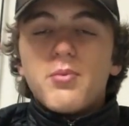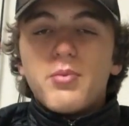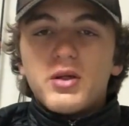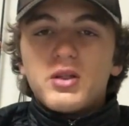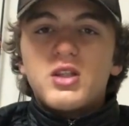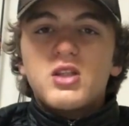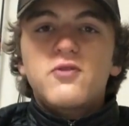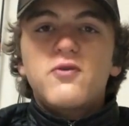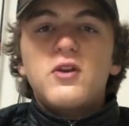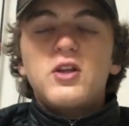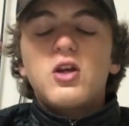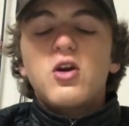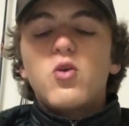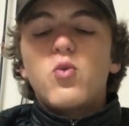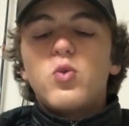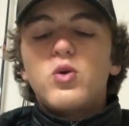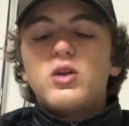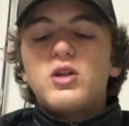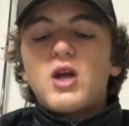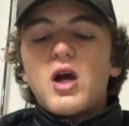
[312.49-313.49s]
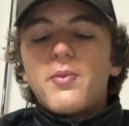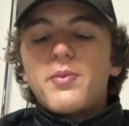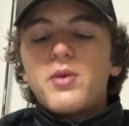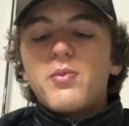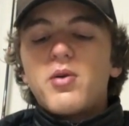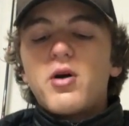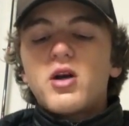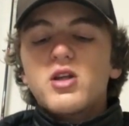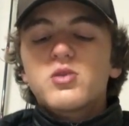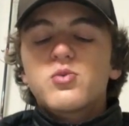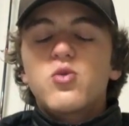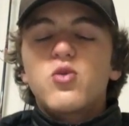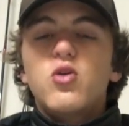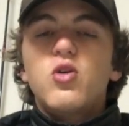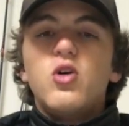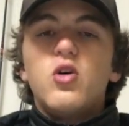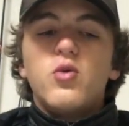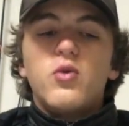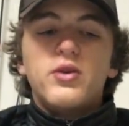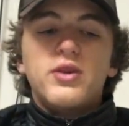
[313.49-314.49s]
but this video would not be
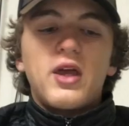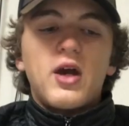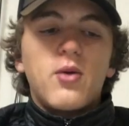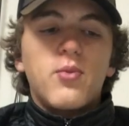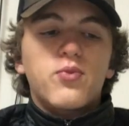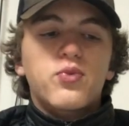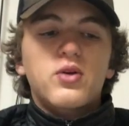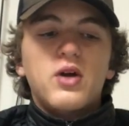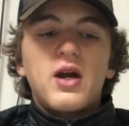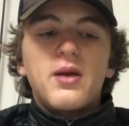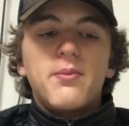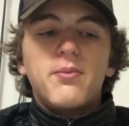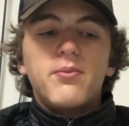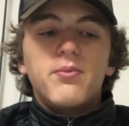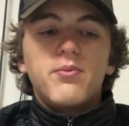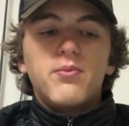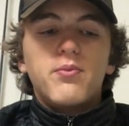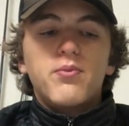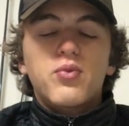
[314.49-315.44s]
possible without Prime,